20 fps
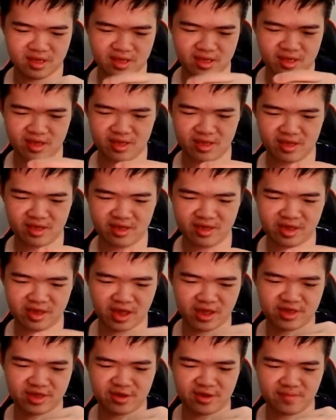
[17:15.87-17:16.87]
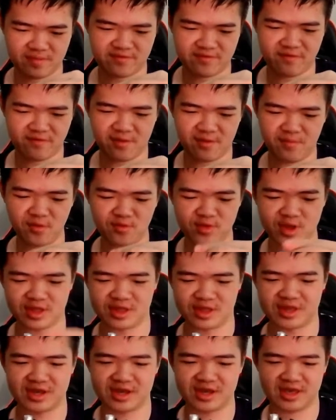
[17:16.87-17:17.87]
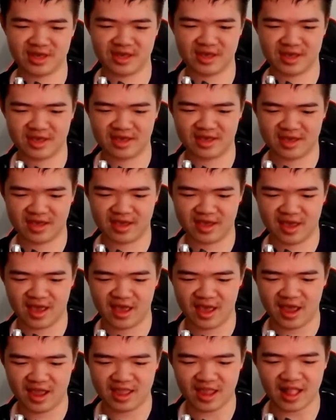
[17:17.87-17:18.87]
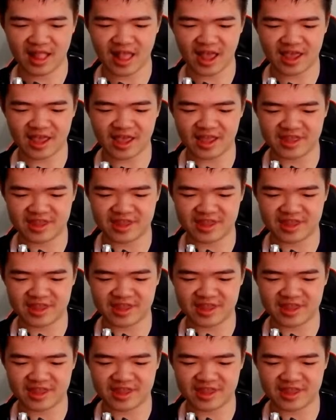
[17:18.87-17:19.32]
His head sculpt is very mutant. And I like it.